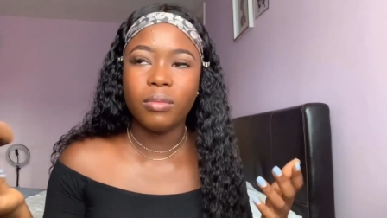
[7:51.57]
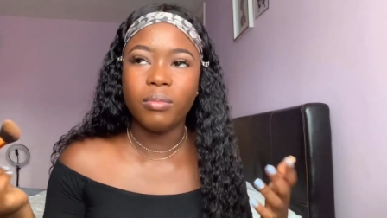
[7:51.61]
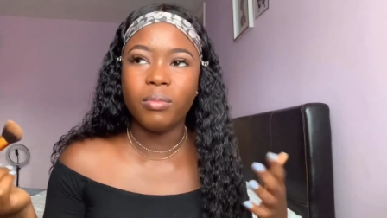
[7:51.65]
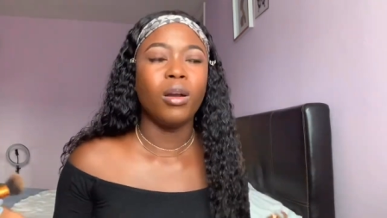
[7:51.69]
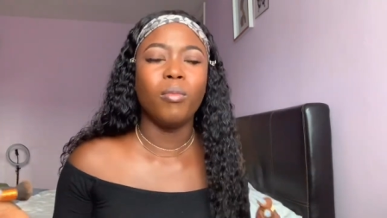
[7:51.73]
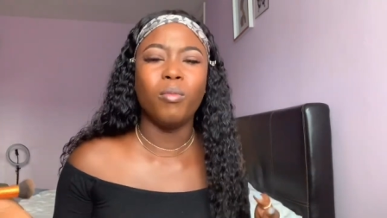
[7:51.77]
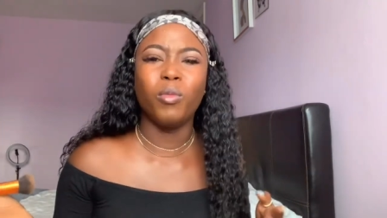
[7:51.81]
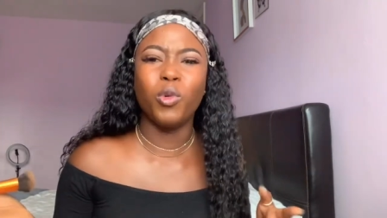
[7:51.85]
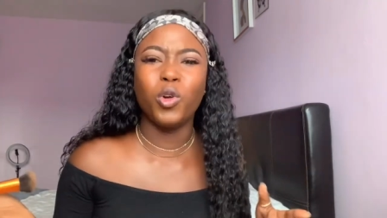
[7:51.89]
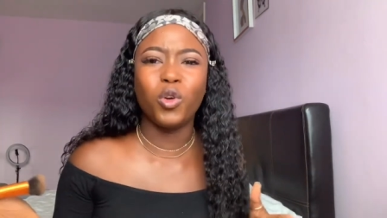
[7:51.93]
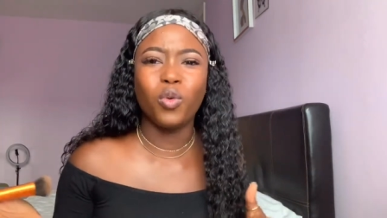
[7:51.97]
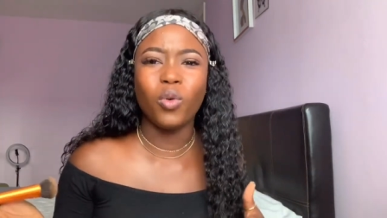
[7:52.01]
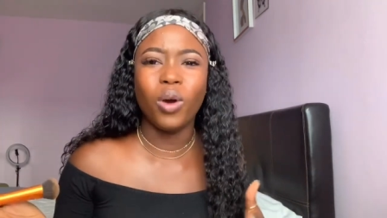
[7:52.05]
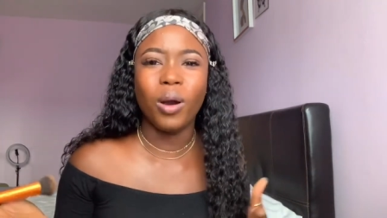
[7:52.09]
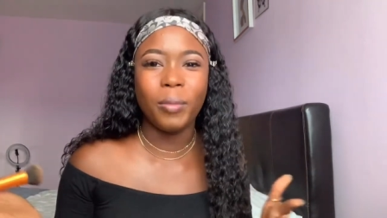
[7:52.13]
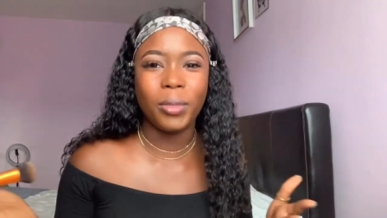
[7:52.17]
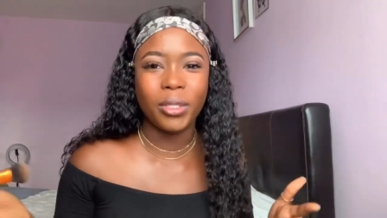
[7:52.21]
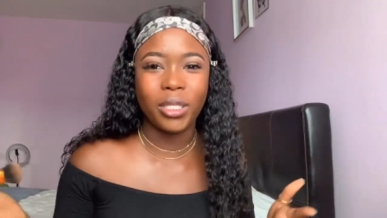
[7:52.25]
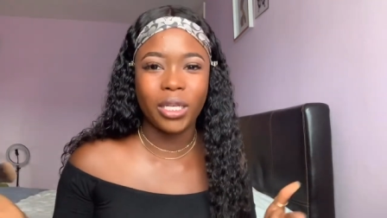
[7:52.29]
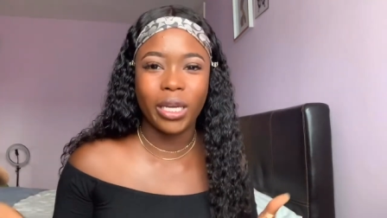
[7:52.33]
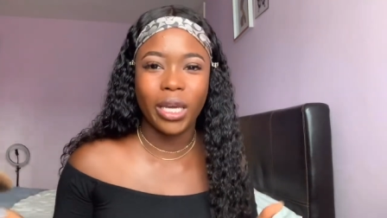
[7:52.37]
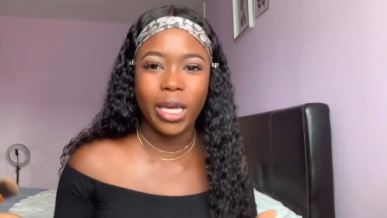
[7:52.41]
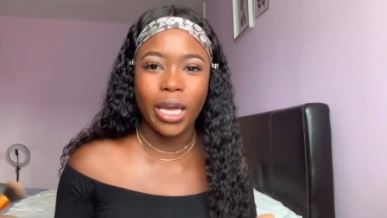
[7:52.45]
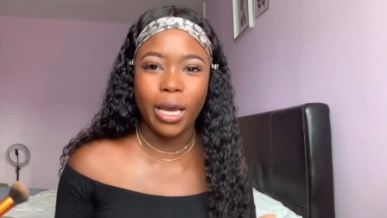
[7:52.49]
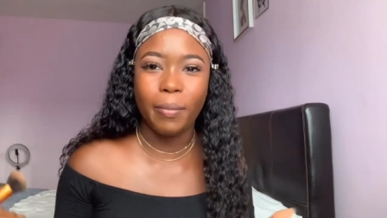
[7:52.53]
more do one put
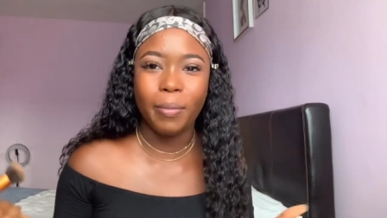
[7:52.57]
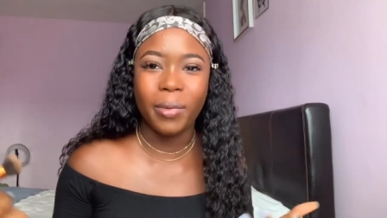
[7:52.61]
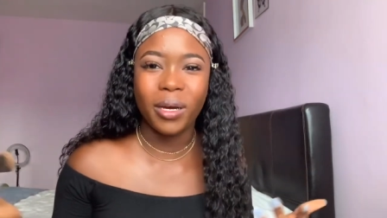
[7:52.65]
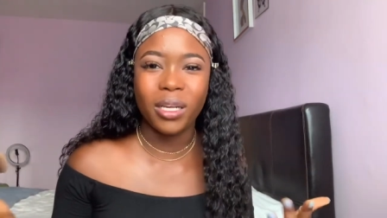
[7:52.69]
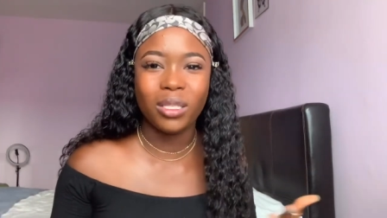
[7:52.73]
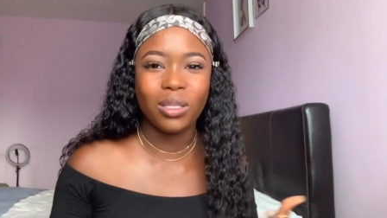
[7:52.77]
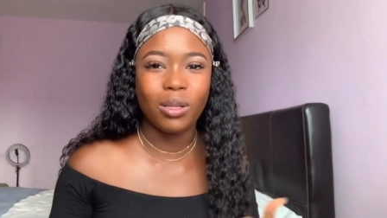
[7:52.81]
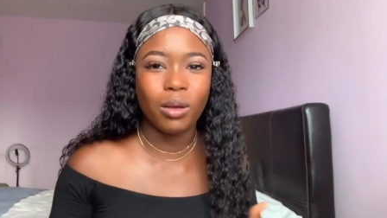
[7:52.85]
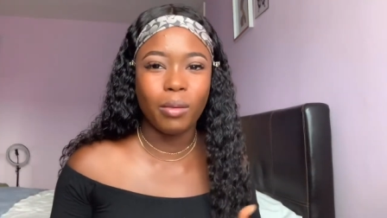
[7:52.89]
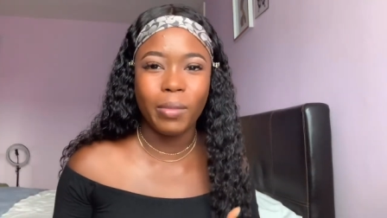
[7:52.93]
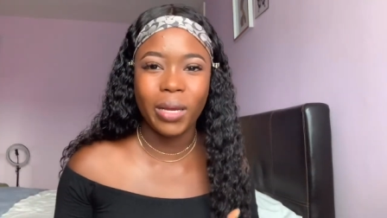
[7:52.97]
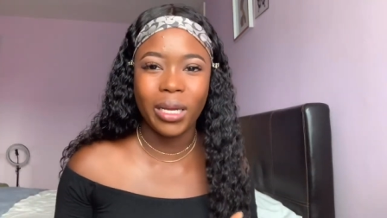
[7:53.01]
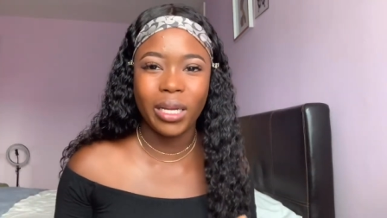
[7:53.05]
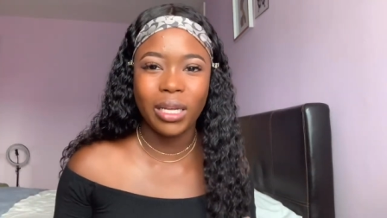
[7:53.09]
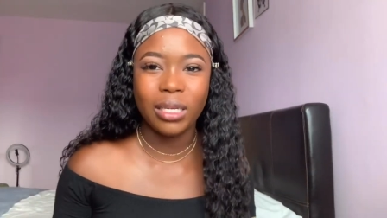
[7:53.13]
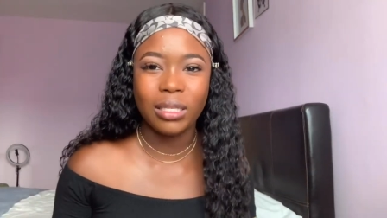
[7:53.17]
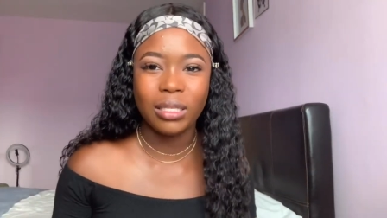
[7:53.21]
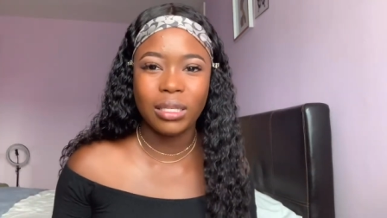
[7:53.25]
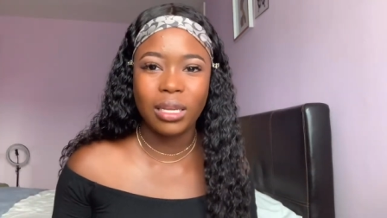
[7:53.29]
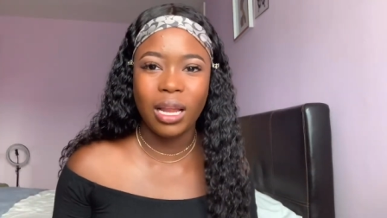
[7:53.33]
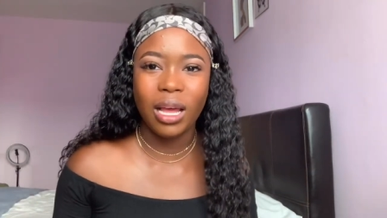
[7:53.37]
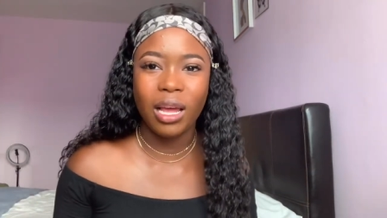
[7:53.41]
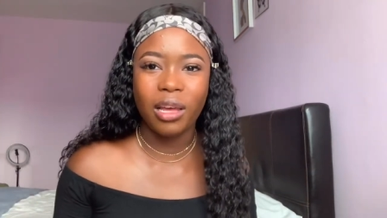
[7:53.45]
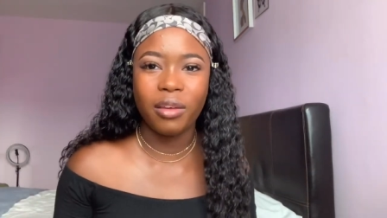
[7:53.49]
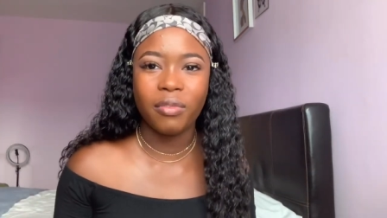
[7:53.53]
a cap on somebody else's
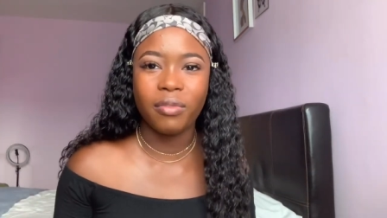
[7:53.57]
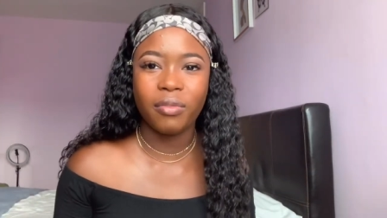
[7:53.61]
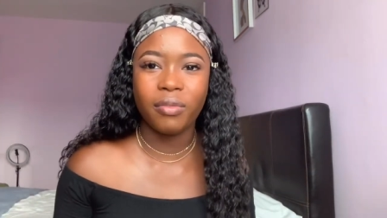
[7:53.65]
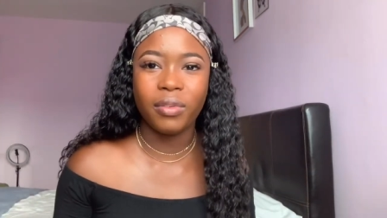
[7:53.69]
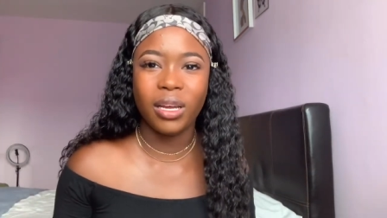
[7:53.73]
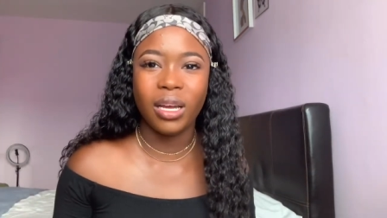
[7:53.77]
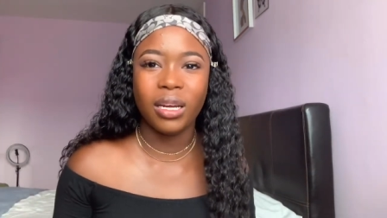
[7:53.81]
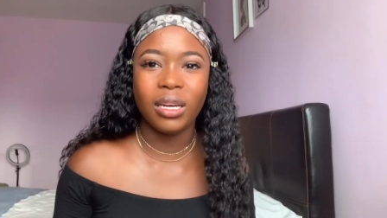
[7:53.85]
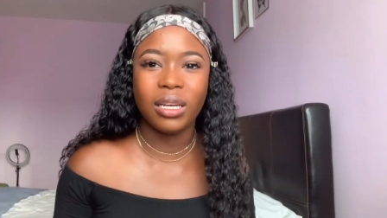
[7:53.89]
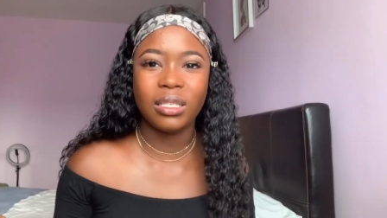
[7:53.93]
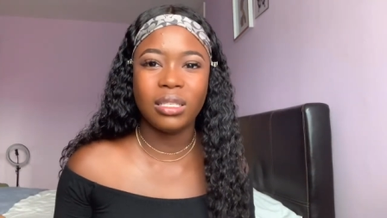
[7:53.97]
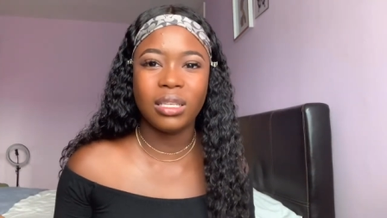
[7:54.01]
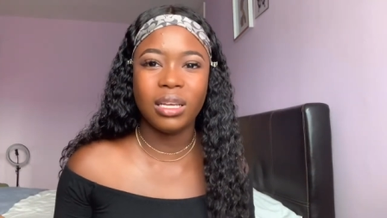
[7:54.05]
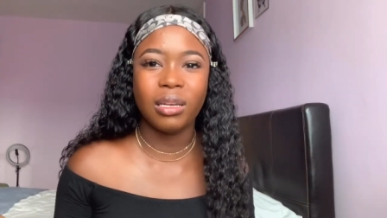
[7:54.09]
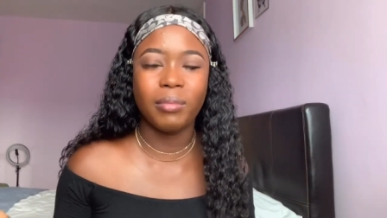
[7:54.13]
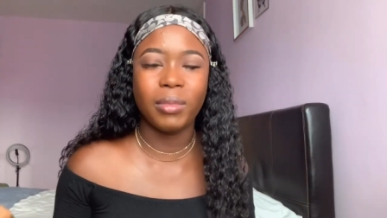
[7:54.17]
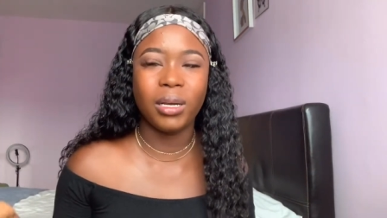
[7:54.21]
life, you understand?